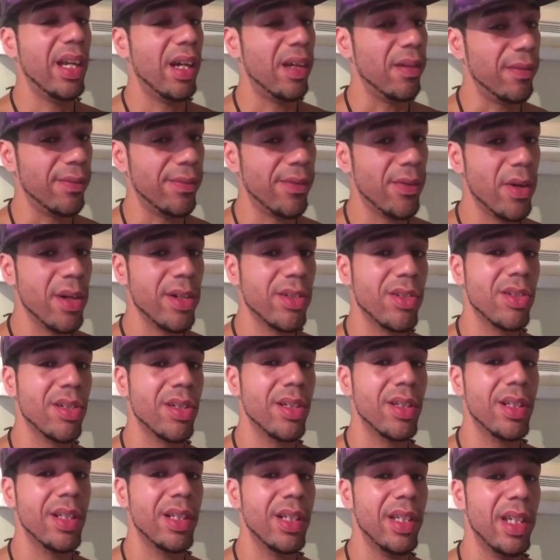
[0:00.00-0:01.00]

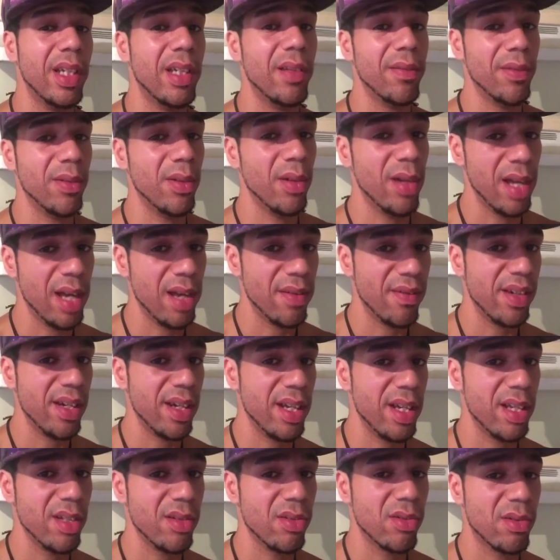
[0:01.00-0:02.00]
Unfortunately, if you have an
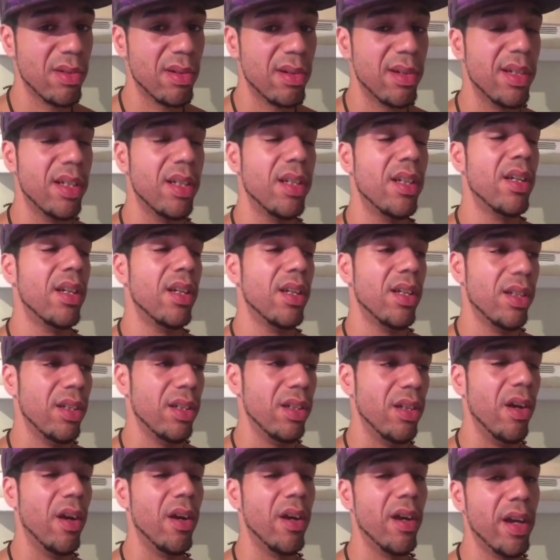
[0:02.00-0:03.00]
Android,
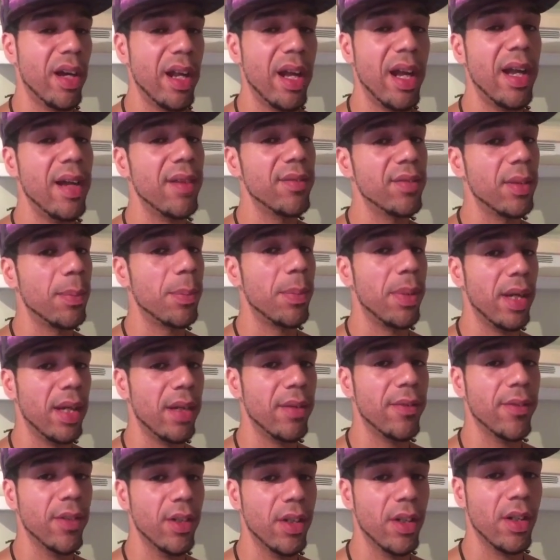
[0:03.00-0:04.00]
you're gonna have to
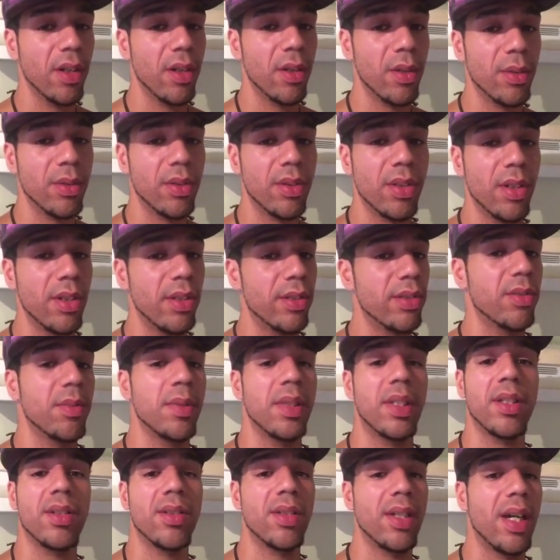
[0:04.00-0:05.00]
pay for your own tones
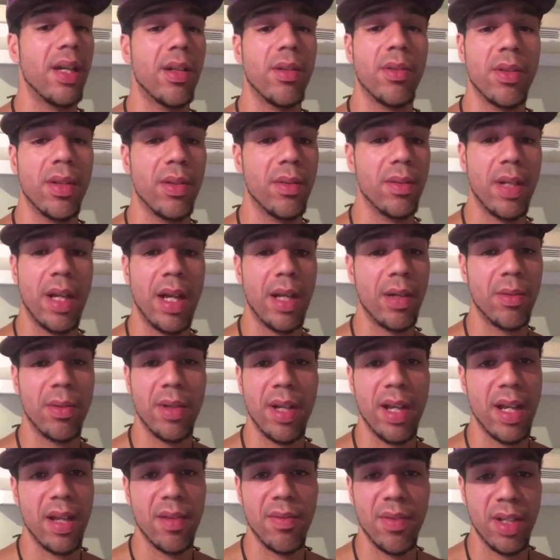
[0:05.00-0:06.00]
because I don't
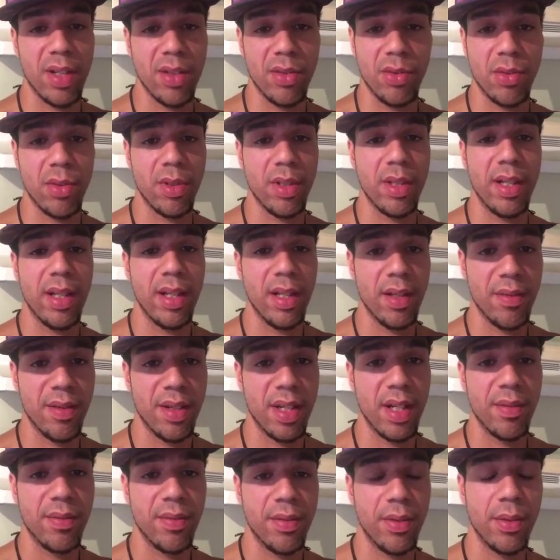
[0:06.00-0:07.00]
have Android, I have
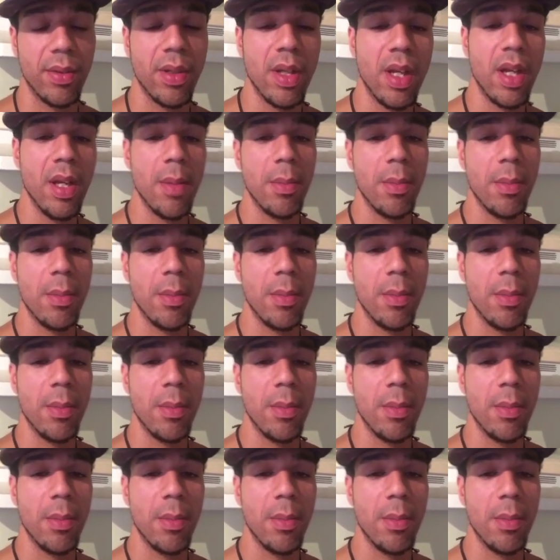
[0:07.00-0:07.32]
iPhone.